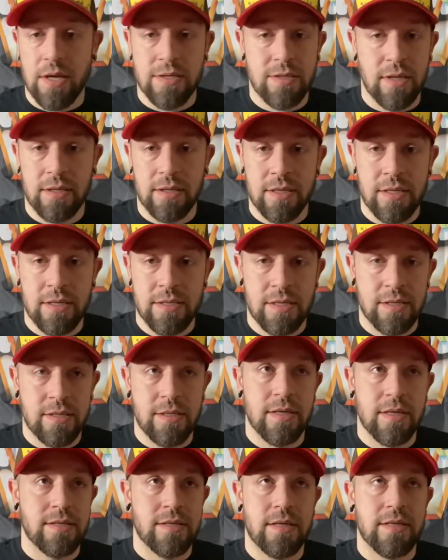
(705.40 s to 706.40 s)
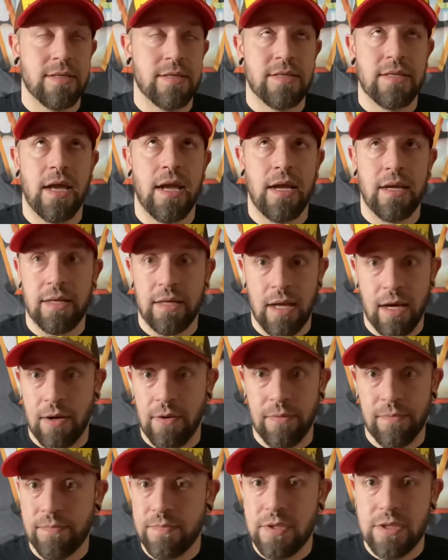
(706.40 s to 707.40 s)
on these is insane now.
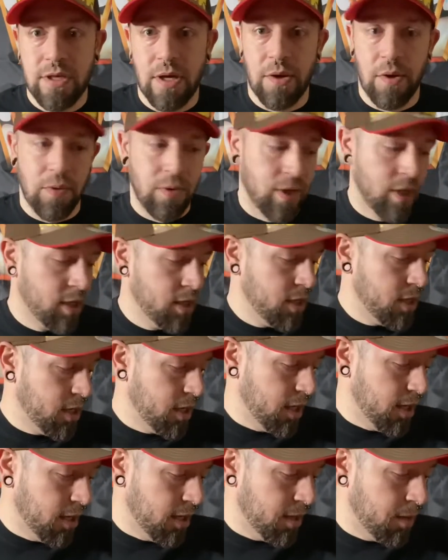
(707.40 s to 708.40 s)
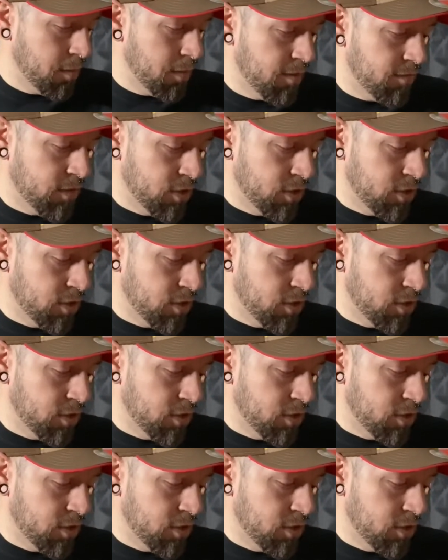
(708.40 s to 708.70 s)
So if you're